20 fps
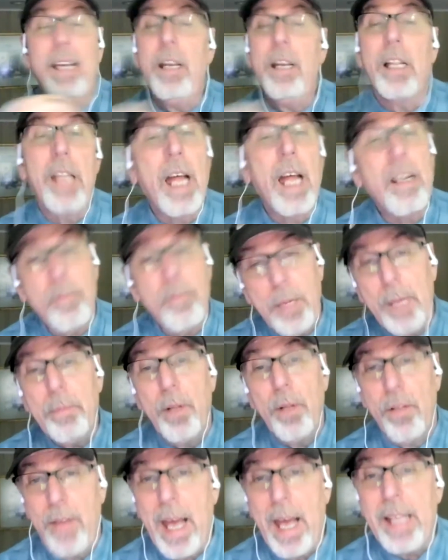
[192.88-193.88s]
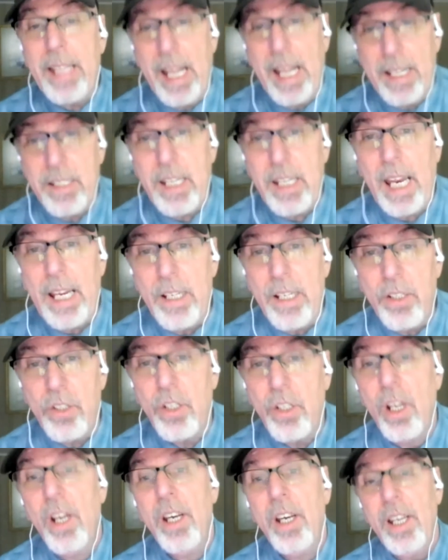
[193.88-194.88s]
and a lot of people have had that
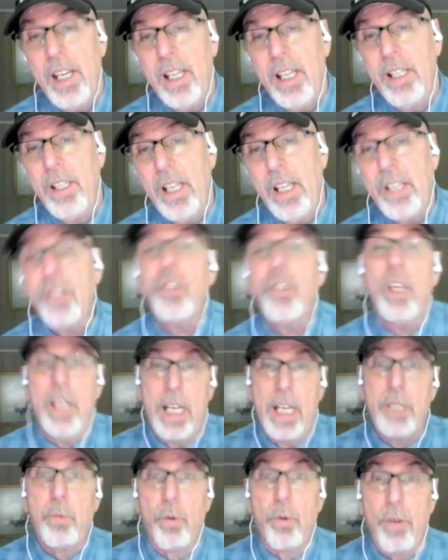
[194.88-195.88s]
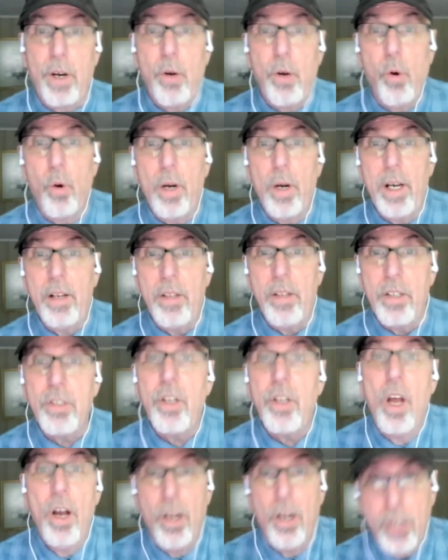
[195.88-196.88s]
taste in this as we're recording
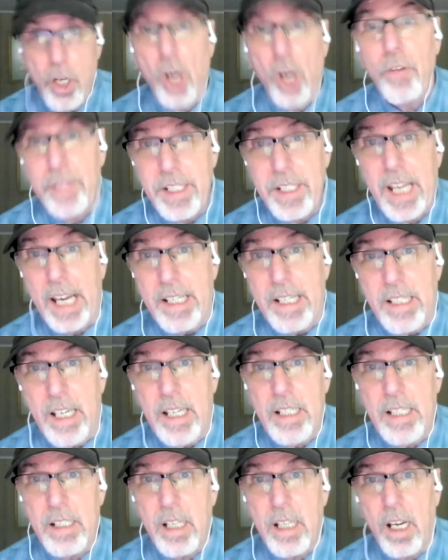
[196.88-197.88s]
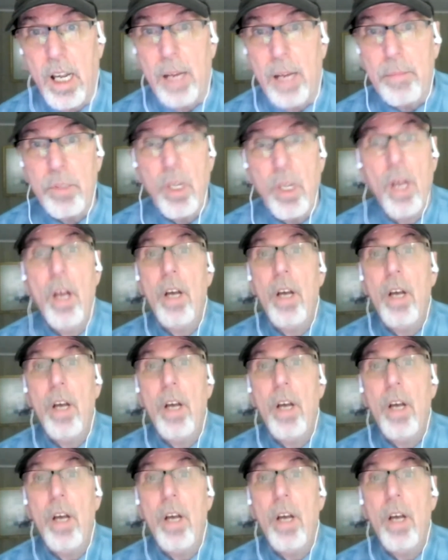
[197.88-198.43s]
this COVID nineteen times.